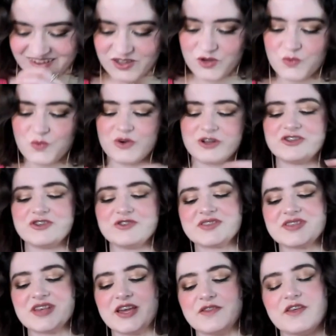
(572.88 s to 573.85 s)
Would you
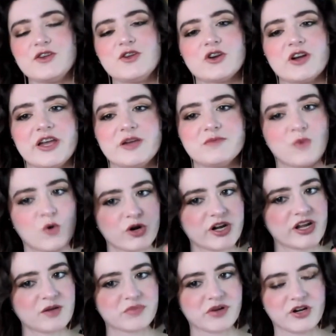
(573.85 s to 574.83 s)
say that you're a
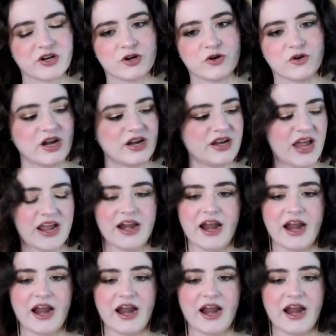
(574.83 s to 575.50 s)
morning bird or a night